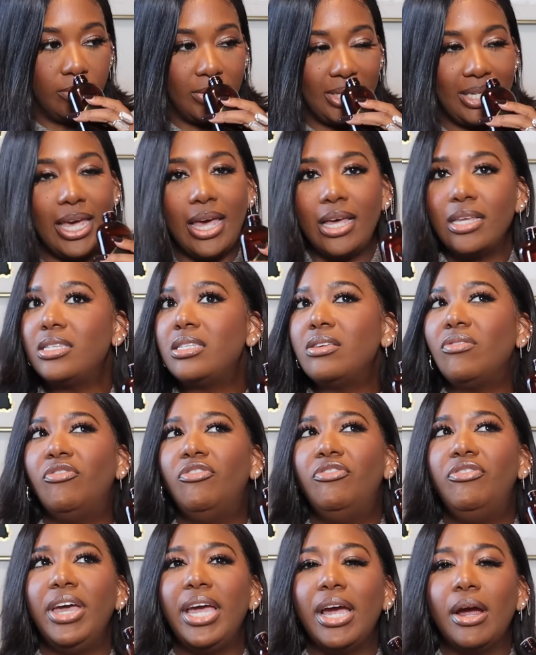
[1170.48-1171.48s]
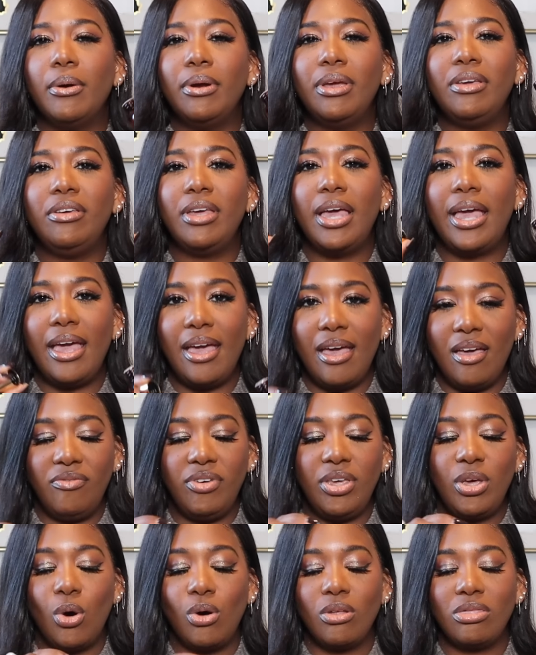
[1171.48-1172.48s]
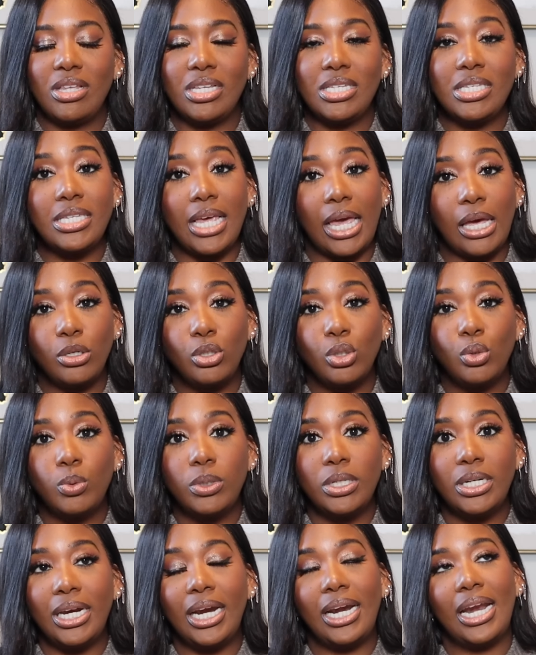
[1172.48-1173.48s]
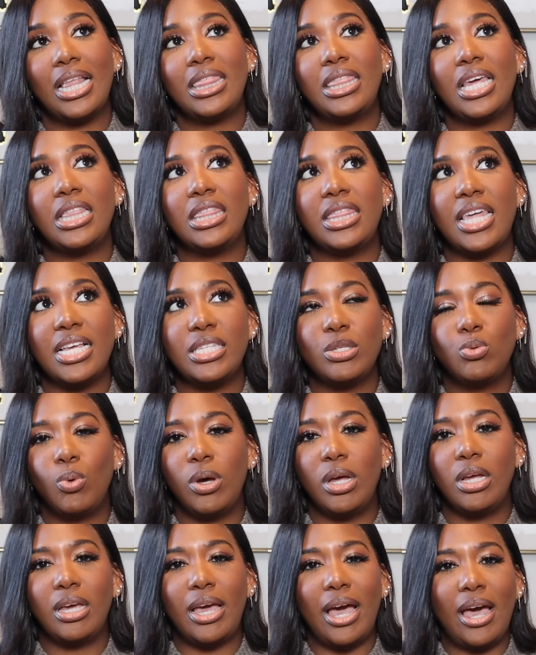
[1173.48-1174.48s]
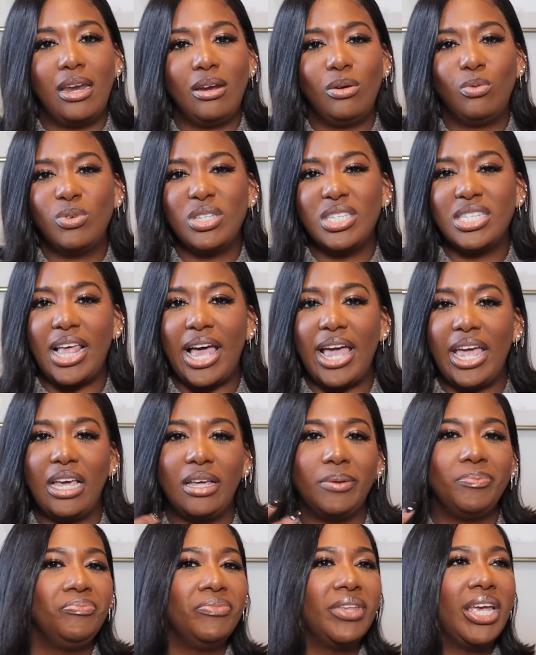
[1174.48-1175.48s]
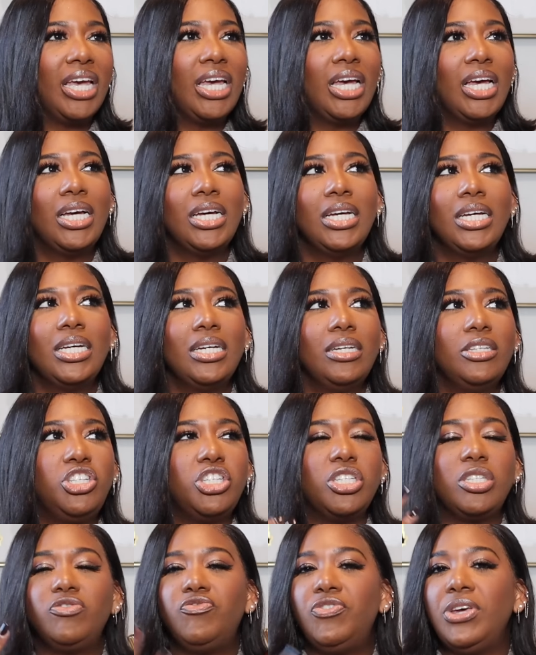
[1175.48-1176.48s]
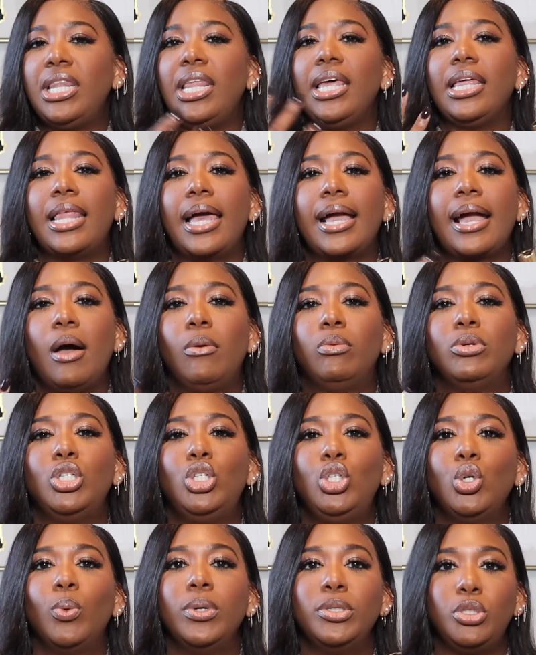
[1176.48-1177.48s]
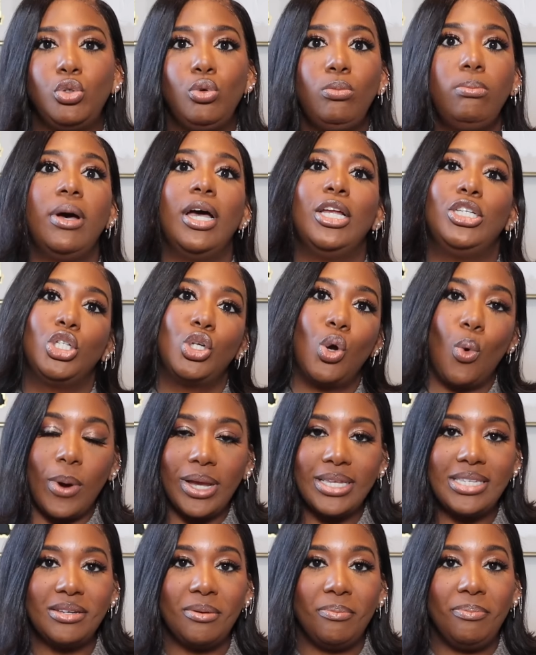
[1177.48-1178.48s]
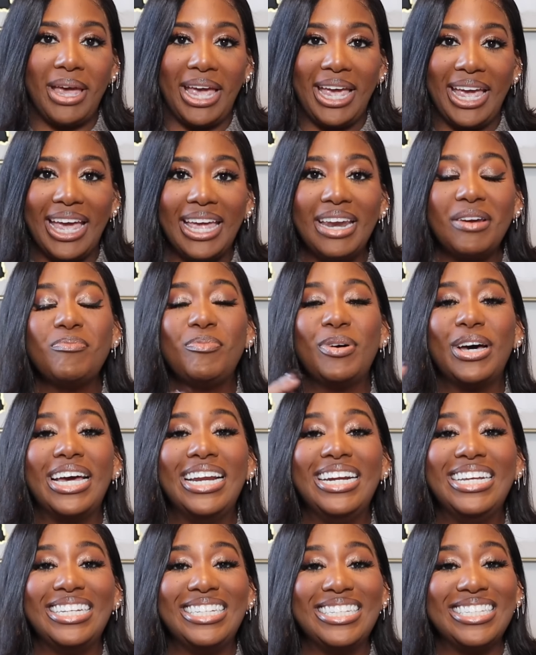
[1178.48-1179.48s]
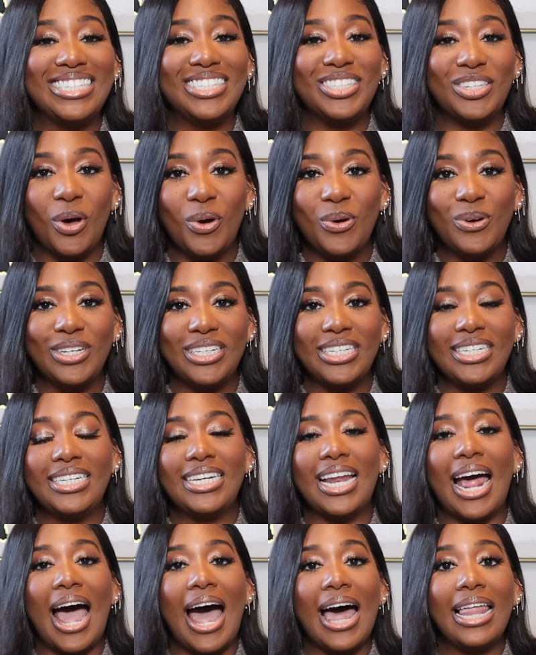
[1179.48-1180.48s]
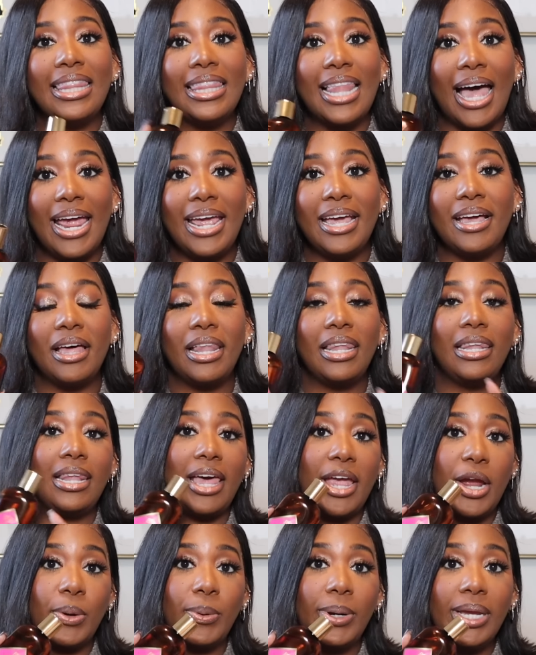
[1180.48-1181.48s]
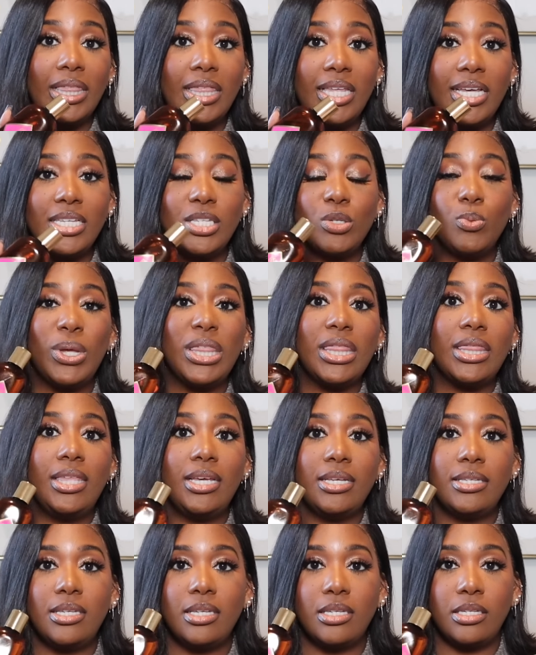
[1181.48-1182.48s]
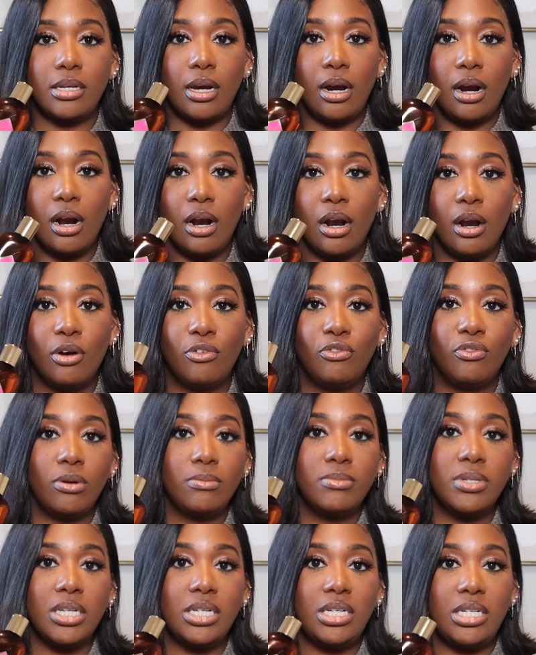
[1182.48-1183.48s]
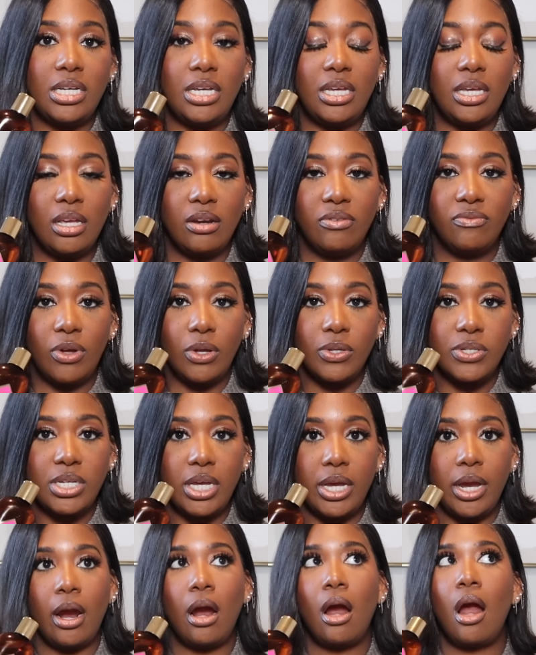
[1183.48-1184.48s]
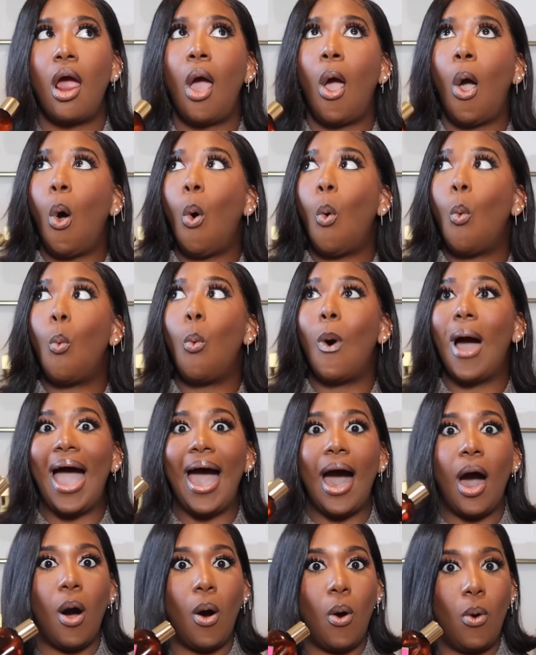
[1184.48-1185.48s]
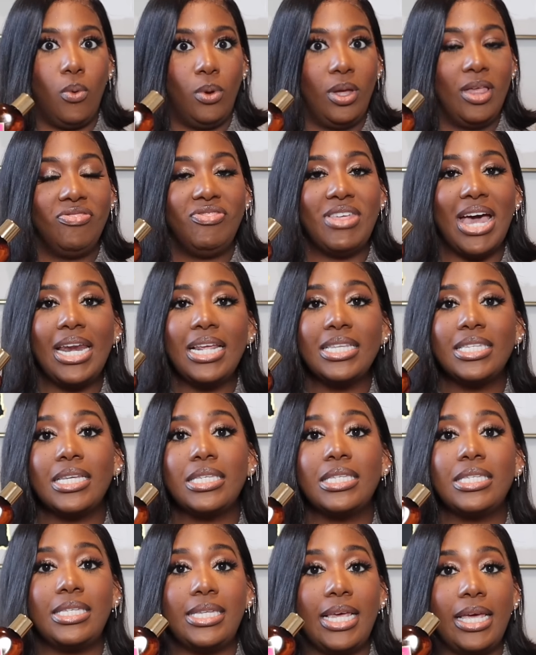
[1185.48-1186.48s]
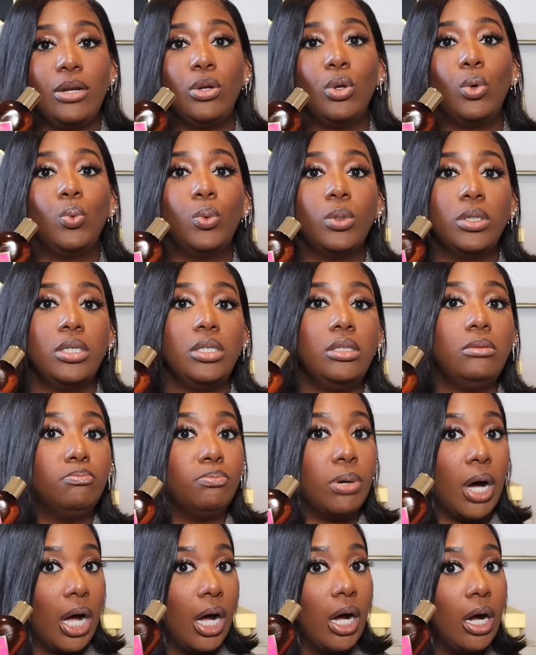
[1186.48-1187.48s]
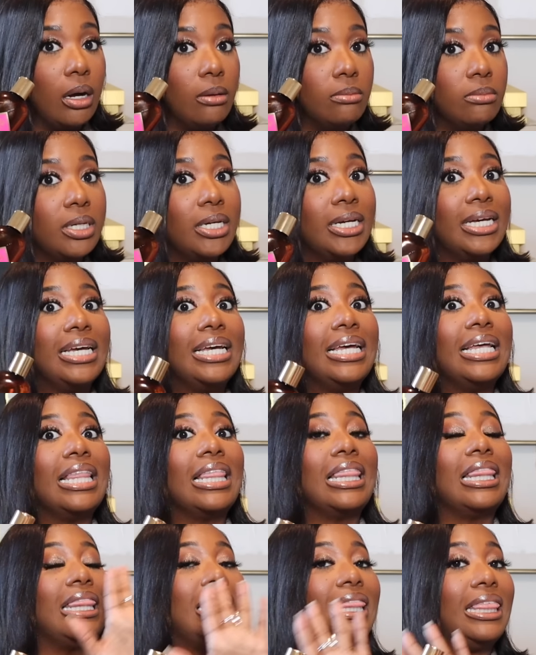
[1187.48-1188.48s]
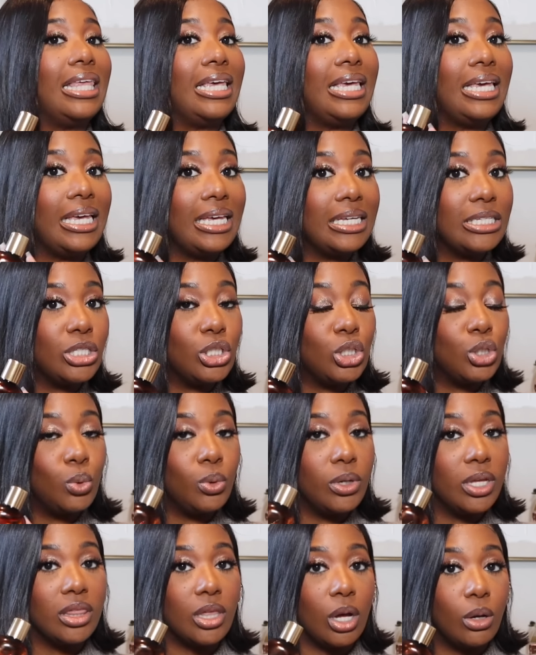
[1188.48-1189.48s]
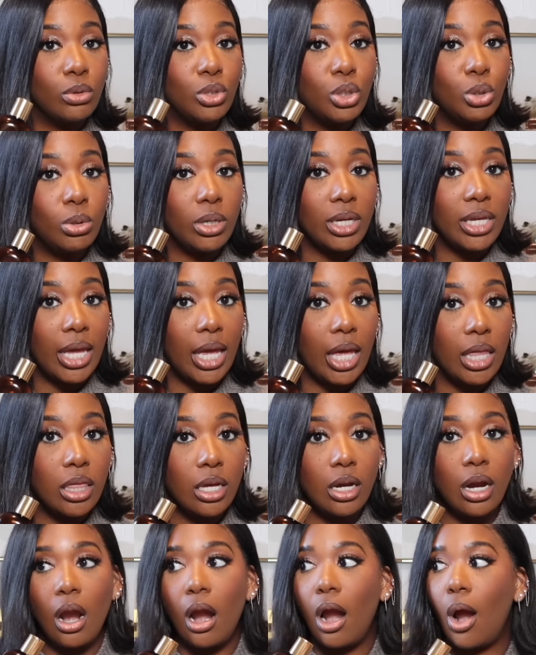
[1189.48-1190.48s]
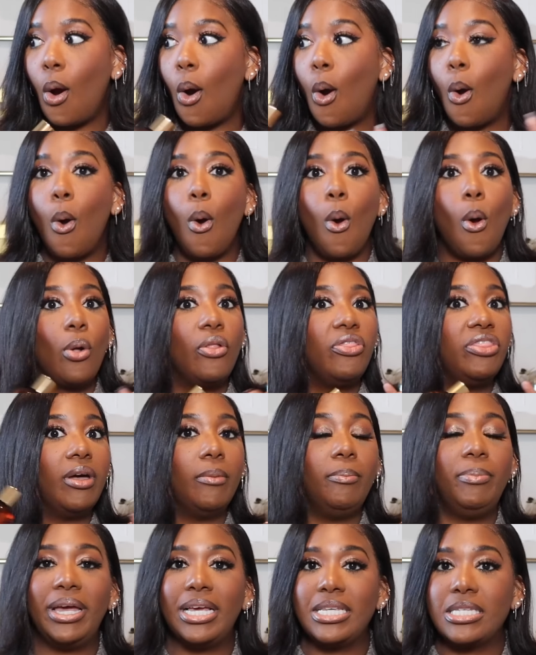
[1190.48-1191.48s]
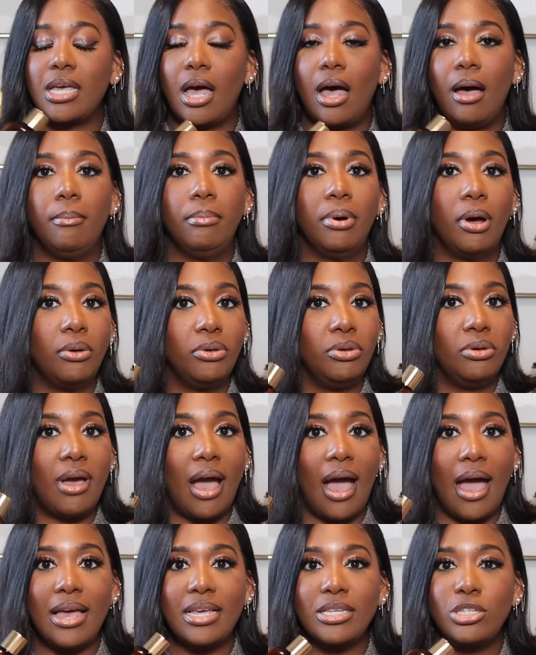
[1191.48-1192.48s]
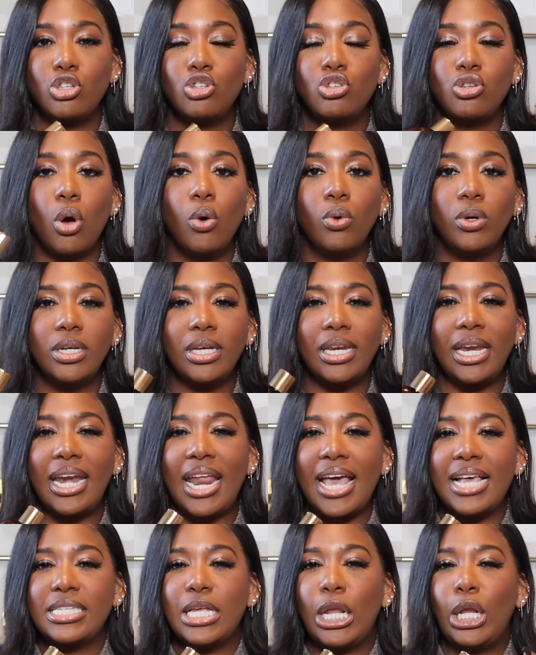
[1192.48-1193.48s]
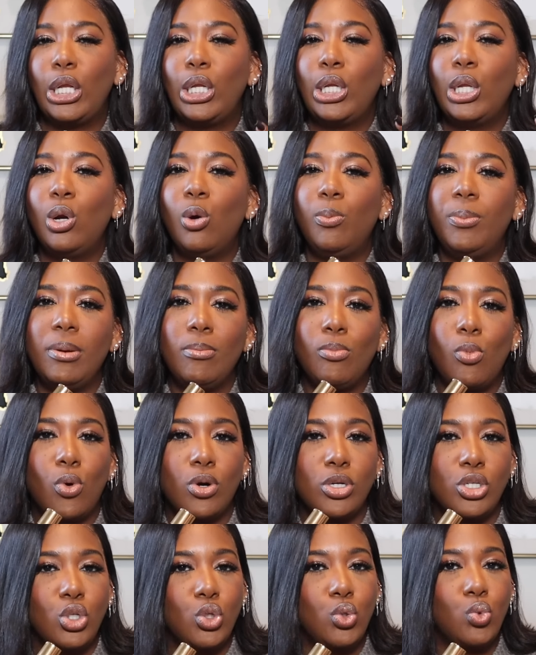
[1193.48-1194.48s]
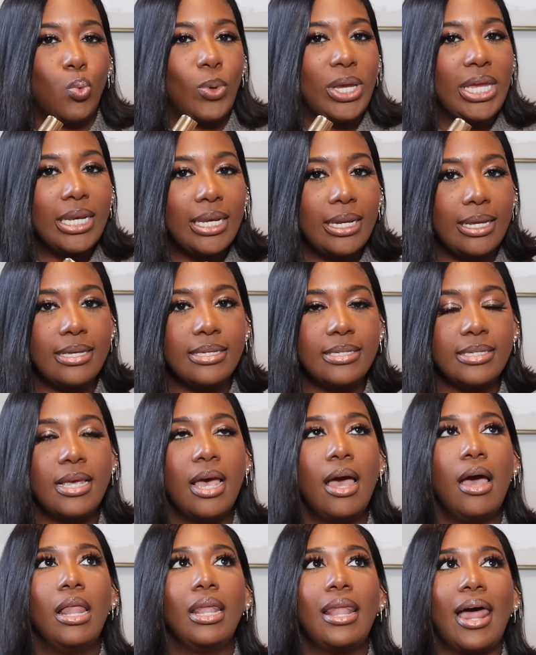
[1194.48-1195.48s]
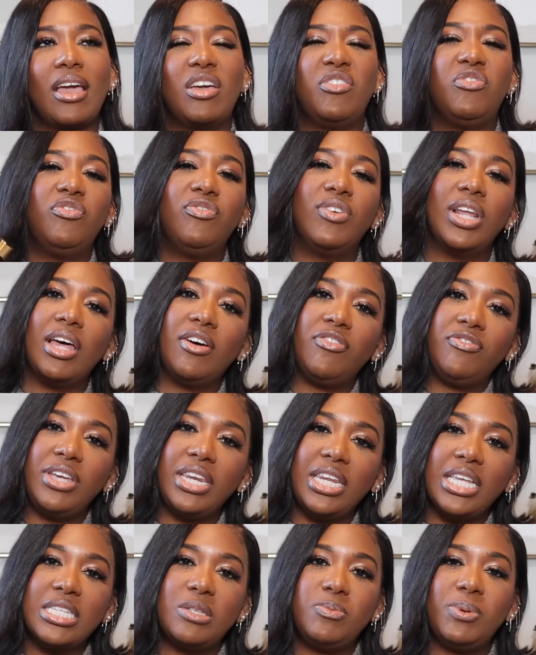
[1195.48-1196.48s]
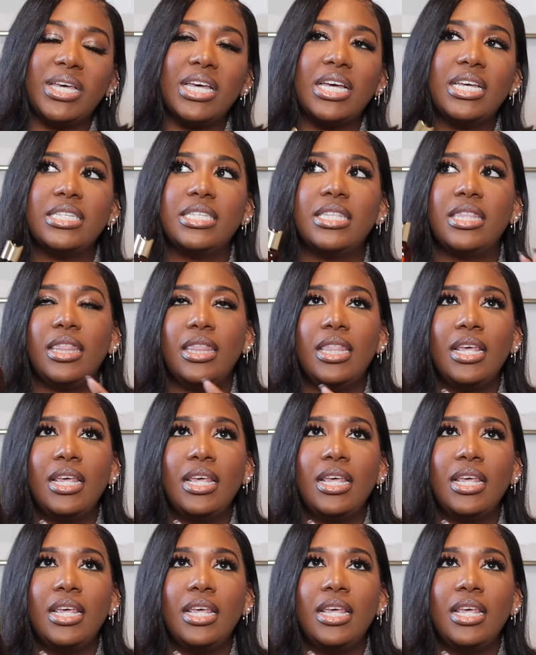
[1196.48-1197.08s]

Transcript: Yes, very heavy on the sandalwood. And I think that's what kind of was like just feeling like I was doing too much going to bed, but it is so good. I like layering this with This Is Her from Zadig and Voltaire. Wow, that is a sandalwood balm. These two, those two together, the best combo, you guys. So good. It has a little bit more sweetness, like fluffiness, because